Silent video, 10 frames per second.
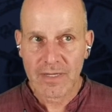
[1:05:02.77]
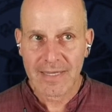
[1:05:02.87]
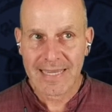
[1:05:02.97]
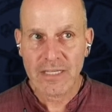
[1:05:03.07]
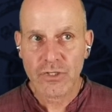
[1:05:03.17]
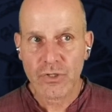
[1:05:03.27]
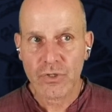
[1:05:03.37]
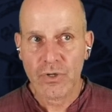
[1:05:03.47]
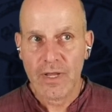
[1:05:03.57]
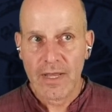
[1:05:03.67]

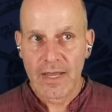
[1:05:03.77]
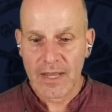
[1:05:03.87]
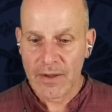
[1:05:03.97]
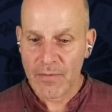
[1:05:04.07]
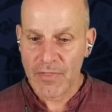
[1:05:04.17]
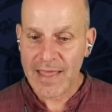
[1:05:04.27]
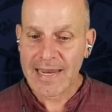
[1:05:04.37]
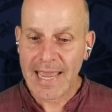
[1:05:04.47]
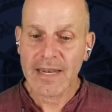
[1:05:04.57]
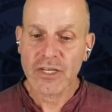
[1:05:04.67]
into
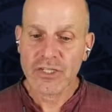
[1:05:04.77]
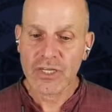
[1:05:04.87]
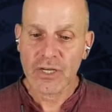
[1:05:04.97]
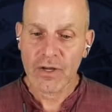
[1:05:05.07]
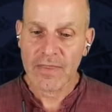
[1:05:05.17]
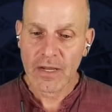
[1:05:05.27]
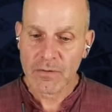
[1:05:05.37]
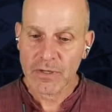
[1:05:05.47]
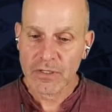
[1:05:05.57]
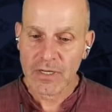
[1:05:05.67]
that energy, and
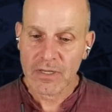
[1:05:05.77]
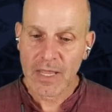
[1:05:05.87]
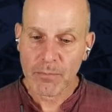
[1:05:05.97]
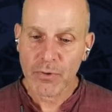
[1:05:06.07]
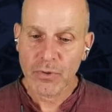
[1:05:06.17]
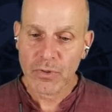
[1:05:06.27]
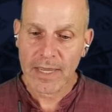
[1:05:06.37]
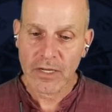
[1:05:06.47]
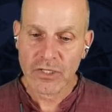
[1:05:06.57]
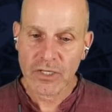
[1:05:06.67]
that in that
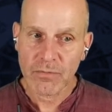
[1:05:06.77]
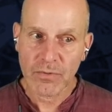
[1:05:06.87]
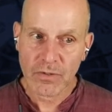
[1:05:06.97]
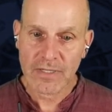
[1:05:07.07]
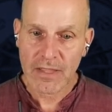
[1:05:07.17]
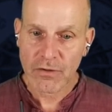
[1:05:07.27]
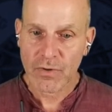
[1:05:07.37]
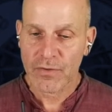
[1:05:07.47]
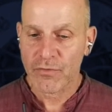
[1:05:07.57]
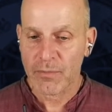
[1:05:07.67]
Pluto energy, about
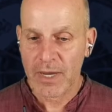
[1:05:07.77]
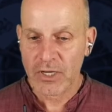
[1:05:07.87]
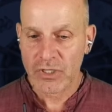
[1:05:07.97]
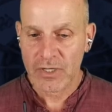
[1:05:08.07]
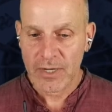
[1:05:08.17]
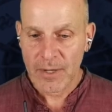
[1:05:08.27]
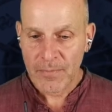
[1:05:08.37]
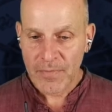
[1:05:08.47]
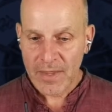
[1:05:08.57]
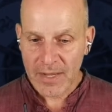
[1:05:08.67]
death, transformation,
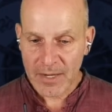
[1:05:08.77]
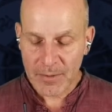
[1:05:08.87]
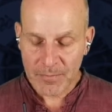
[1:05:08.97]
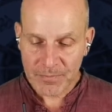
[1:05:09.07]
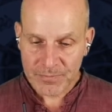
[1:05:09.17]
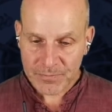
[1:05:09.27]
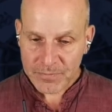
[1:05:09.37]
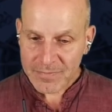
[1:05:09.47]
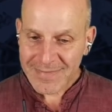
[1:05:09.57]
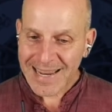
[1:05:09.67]
and
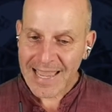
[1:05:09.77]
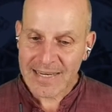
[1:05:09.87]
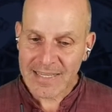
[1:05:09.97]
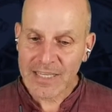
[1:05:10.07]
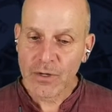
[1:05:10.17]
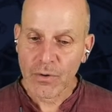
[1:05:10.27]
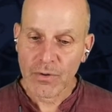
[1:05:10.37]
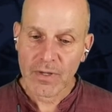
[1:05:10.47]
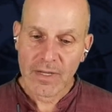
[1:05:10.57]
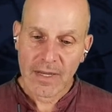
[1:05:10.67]

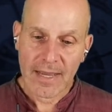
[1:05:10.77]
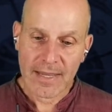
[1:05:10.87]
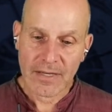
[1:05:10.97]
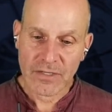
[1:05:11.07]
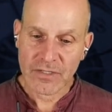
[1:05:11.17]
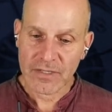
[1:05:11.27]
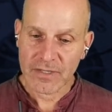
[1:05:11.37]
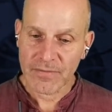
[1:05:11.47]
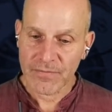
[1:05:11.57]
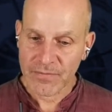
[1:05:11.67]
ego. And
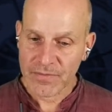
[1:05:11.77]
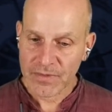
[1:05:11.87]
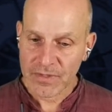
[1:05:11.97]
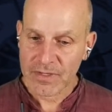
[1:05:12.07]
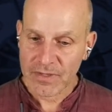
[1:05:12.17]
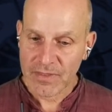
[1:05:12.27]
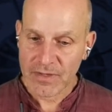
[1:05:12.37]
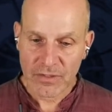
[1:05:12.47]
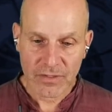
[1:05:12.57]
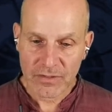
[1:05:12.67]

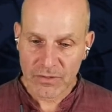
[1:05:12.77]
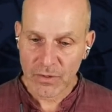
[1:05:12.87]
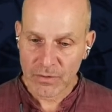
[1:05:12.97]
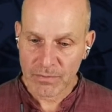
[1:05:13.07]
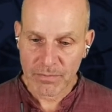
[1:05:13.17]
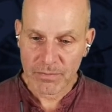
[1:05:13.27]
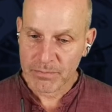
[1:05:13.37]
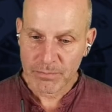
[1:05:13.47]
so